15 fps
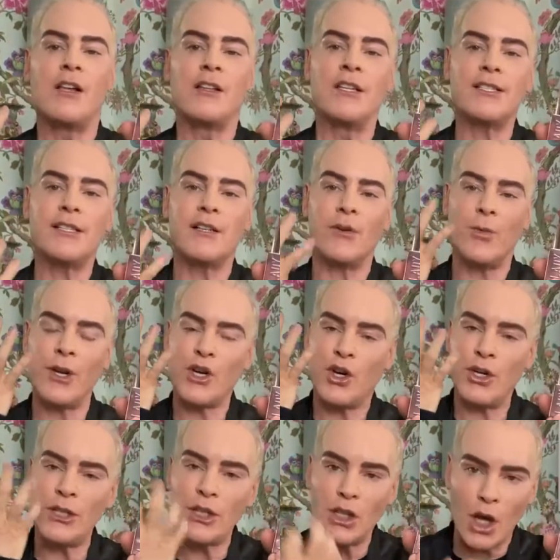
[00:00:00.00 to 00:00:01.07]

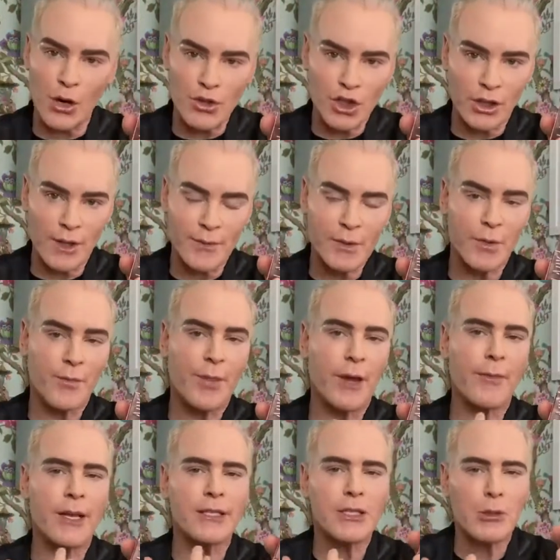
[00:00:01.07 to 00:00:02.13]
load your lips with
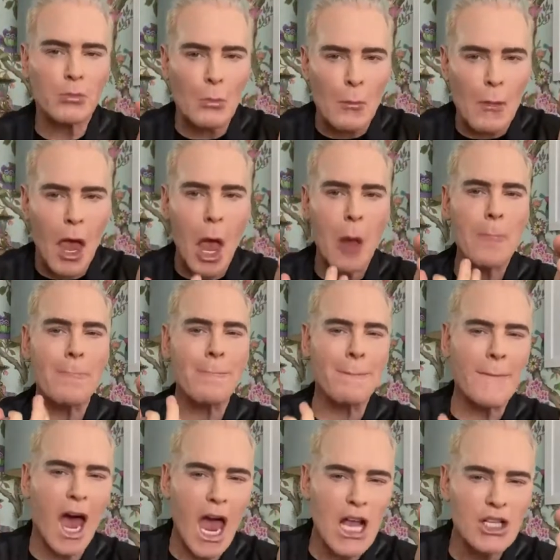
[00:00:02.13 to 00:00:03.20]
pigments
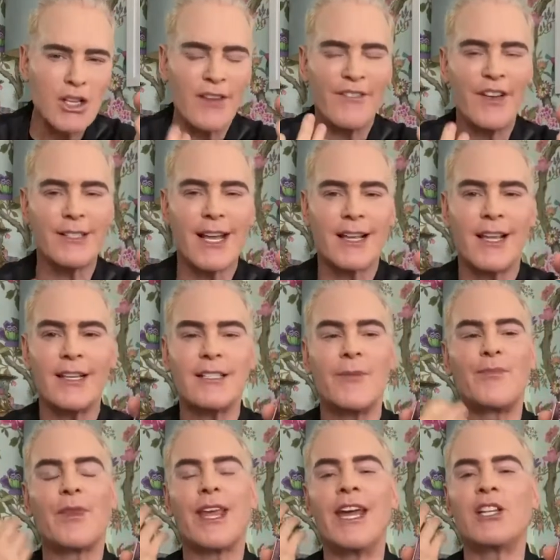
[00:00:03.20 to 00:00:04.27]
so it feels like this.